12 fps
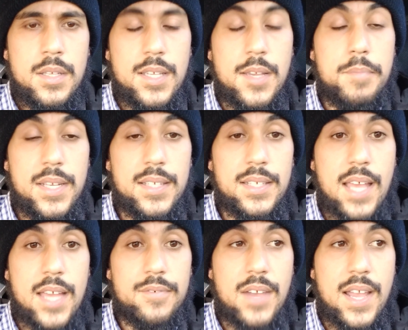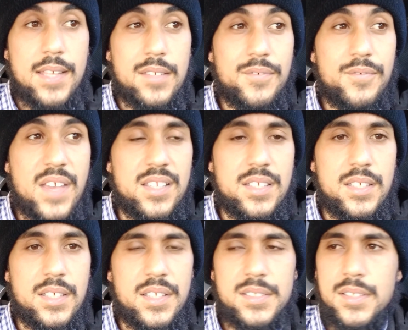committing nonviolent
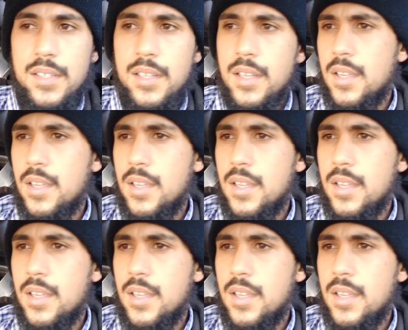felonies.